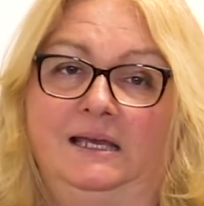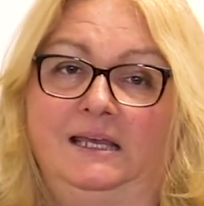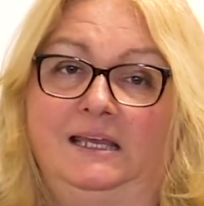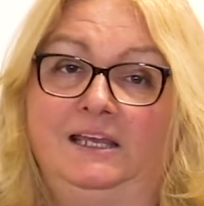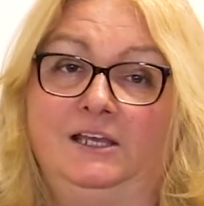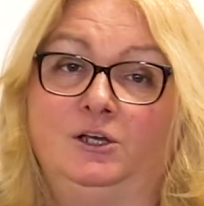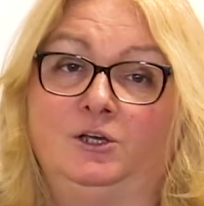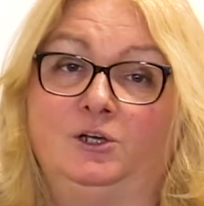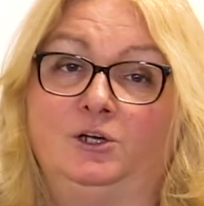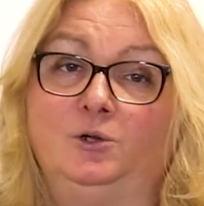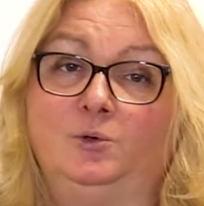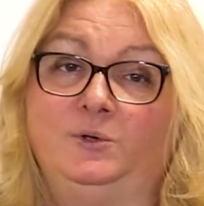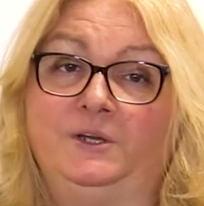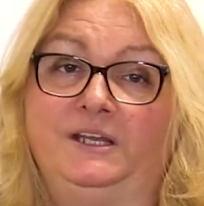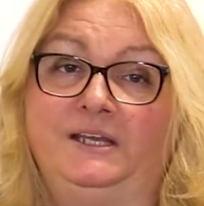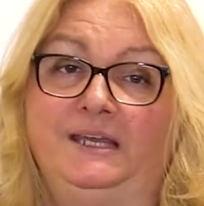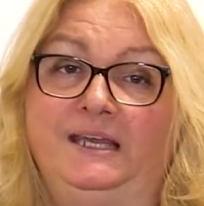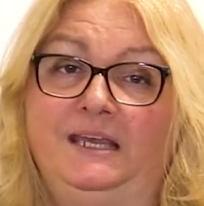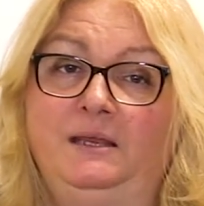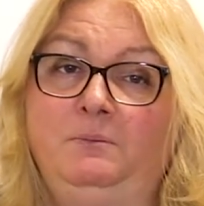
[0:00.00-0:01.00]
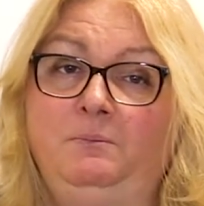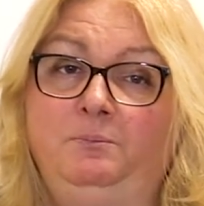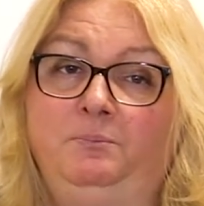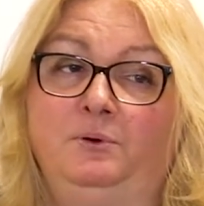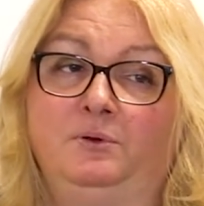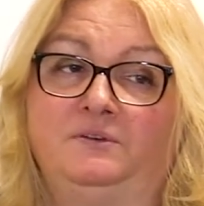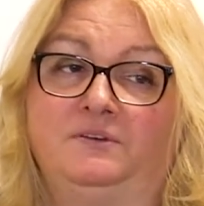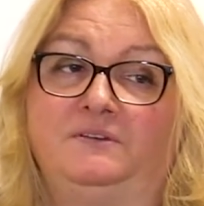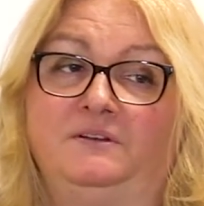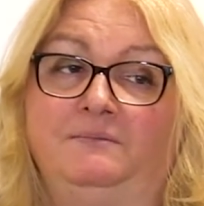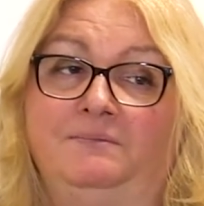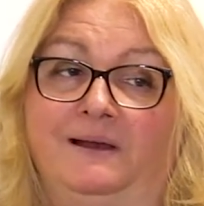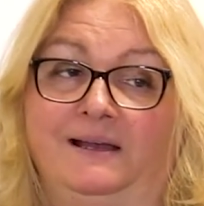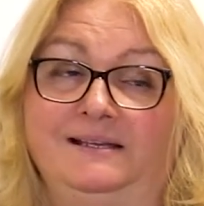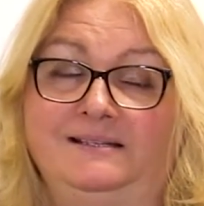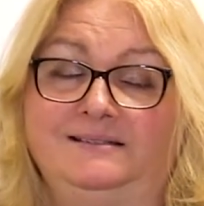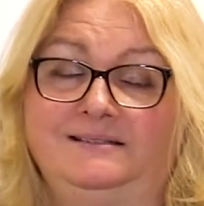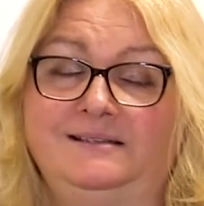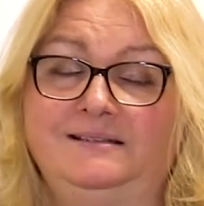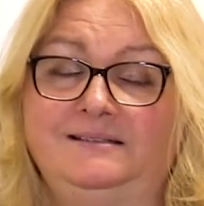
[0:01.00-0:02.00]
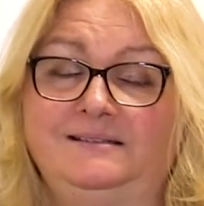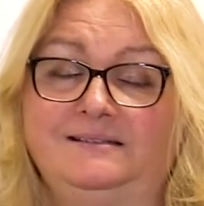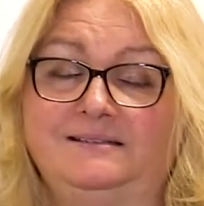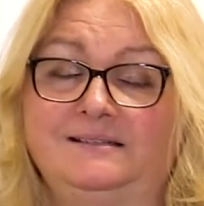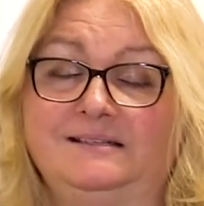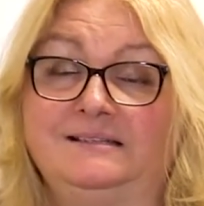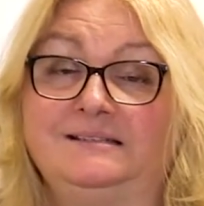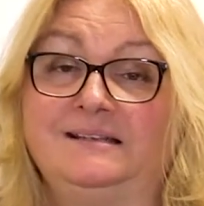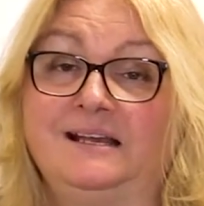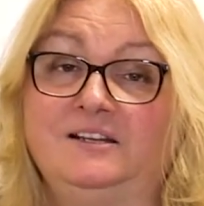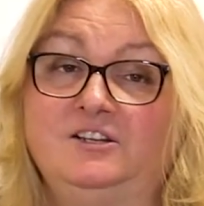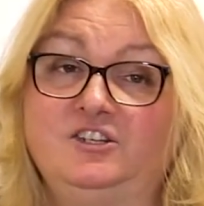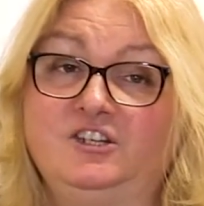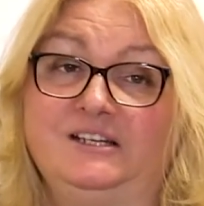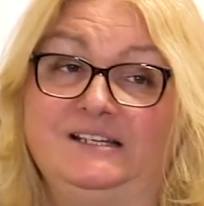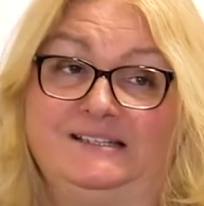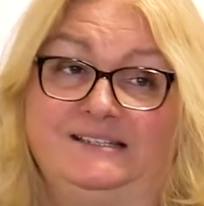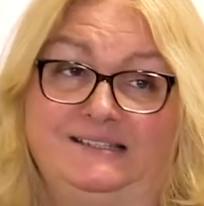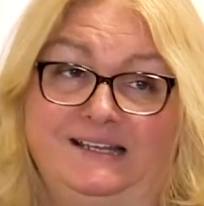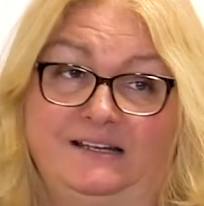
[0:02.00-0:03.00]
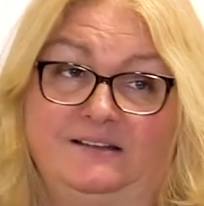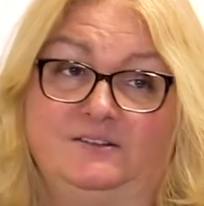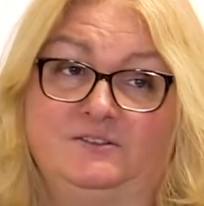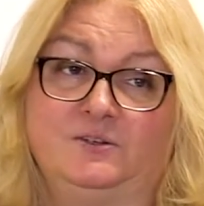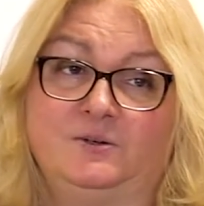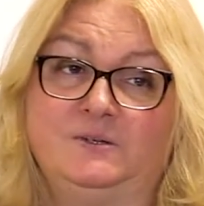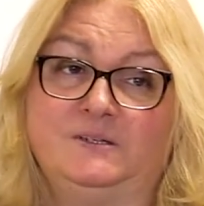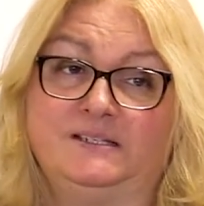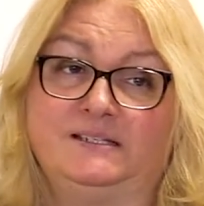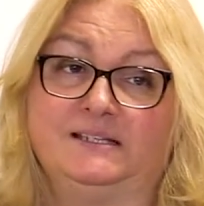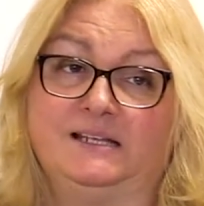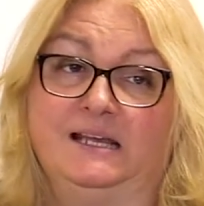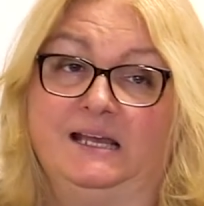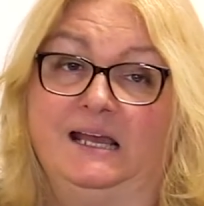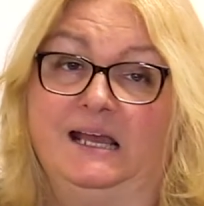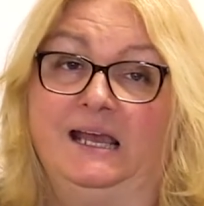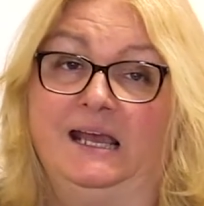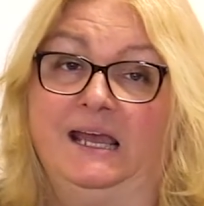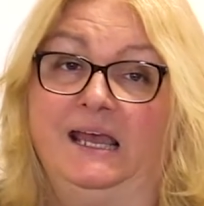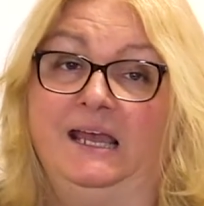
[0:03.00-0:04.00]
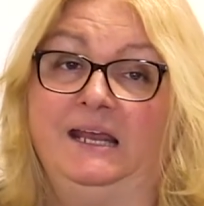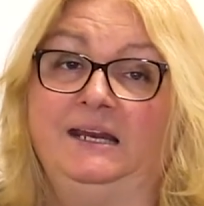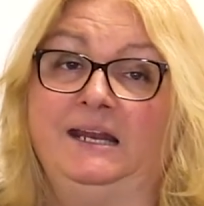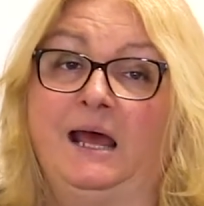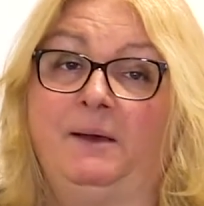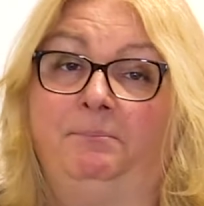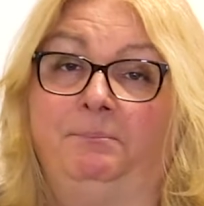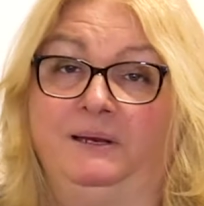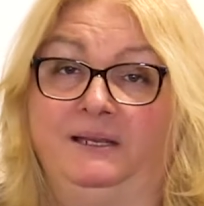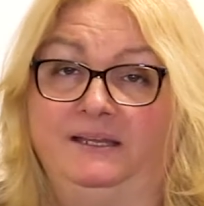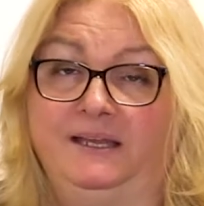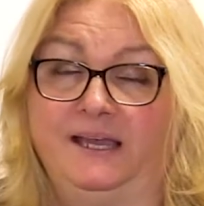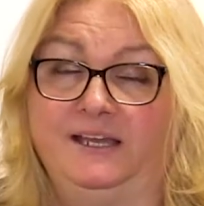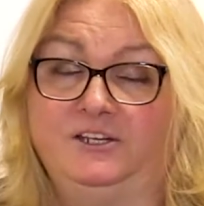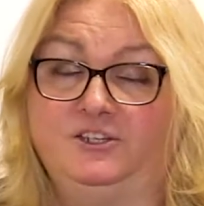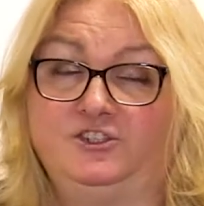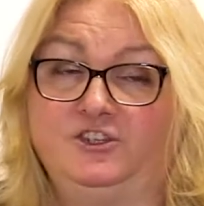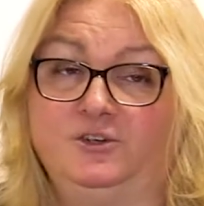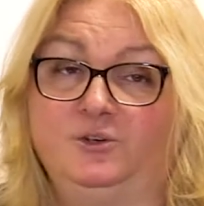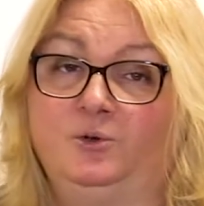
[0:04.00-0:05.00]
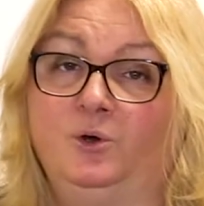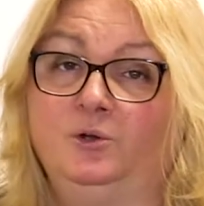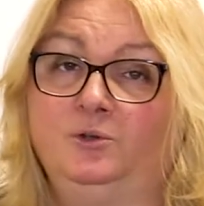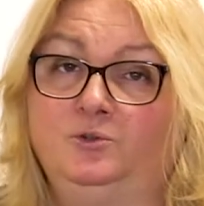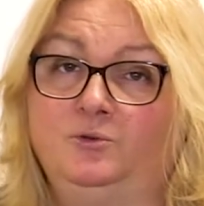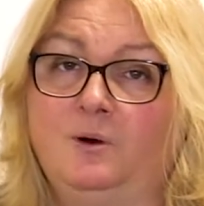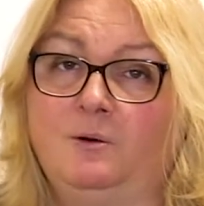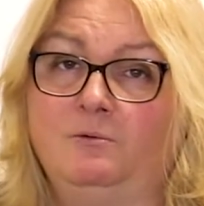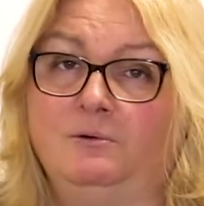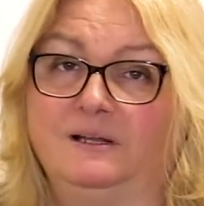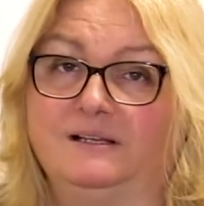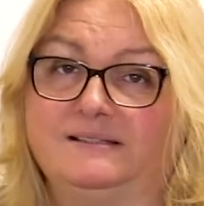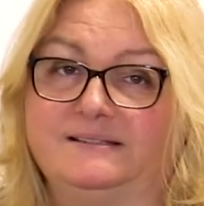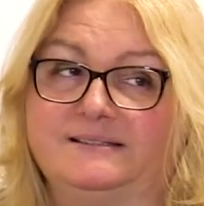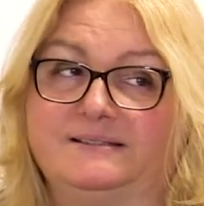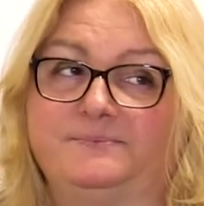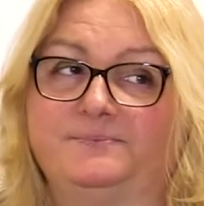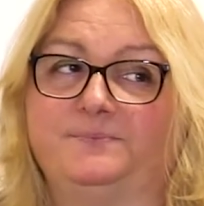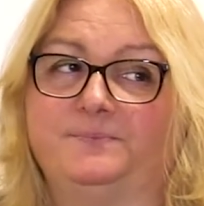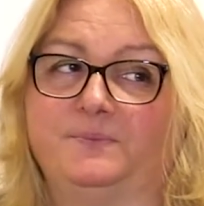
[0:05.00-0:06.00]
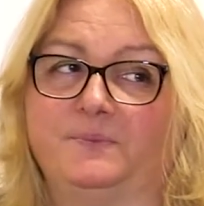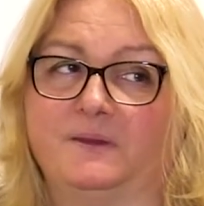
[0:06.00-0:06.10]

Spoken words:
including input devices such as sensors and application controllers.